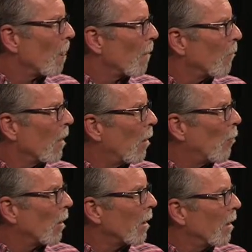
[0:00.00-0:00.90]
We got
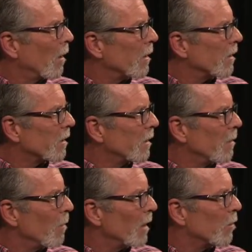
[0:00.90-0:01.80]
working on a
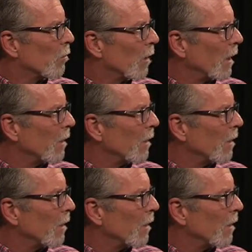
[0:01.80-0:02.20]
16 by 20